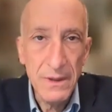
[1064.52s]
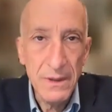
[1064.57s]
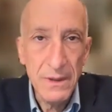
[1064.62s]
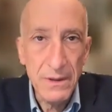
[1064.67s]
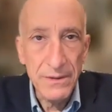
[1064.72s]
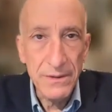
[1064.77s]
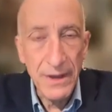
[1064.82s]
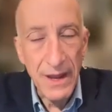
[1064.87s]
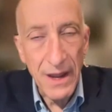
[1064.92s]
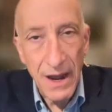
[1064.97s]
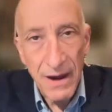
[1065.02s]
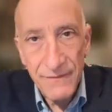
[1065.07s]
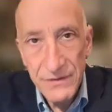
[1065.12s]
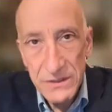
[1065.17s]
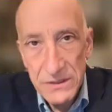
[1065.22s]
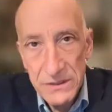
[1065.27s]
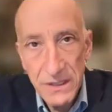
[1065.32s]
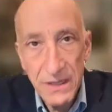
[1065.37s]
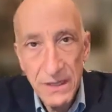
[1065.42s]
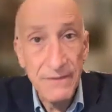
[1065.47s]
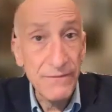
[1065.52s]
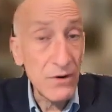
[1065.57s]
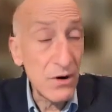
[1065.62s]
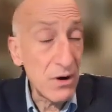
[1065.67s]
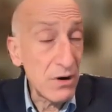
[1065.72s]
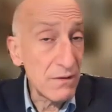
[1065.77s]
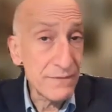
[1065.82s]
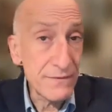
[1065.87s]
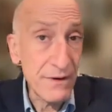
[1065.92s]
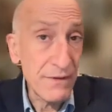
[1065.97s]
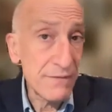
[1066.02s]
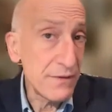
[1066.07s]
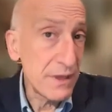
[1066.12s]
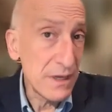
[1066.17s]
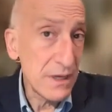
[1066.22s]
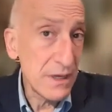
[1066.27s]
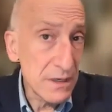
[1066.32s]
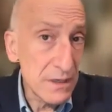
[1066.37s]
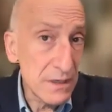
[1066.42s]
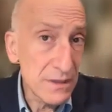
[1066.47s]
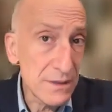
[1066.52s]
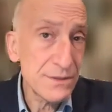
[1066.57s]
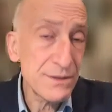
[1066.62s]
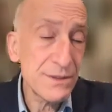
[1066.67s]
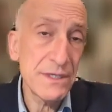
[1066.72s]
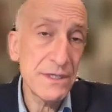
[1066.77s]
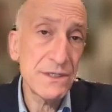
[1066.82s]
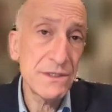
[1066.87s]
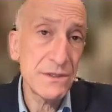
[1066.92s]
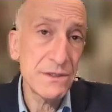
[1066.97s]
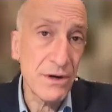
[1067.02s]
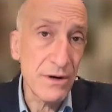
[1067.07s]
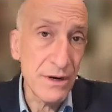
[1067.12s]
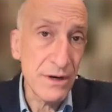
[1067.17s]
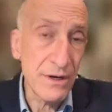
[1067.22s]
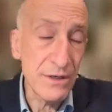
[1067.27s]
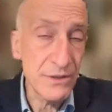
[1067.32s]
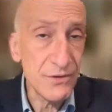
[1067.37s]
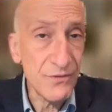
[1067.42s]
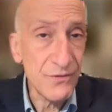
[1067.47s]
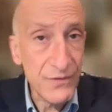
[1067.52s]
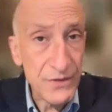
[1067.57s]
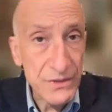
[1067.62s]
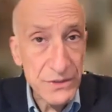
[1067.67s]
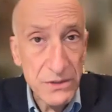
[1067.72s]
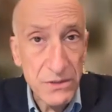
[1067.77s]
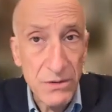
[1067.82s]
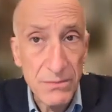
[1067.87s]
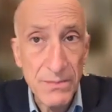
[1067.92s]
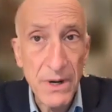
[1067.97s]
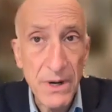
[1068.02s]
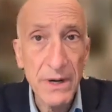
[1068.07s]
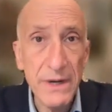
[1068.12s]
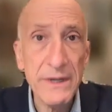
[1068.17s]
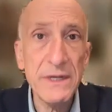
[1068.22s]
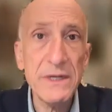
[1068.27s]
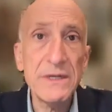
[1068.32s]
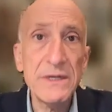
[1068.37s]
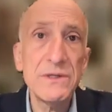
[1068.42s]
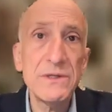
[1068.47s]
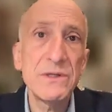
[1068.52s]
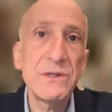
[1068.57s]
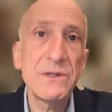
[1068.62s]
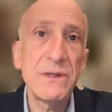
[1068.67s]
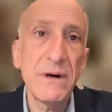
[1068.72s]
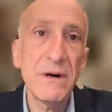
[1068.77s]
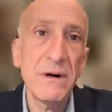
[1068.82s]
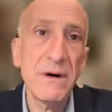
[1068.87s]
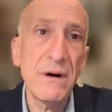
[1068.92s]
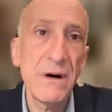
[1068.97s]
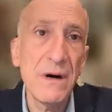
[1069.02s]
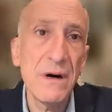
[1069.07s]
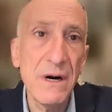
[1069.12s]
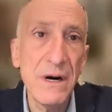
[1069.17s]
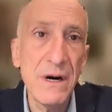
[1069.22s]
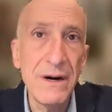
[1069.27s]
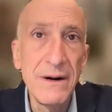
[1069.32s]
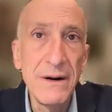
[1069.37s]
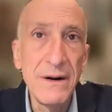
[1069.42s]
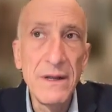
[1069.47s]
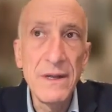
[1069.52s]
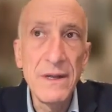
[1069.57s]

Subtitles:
they obviously evolved over the years. They started as physical markets. There are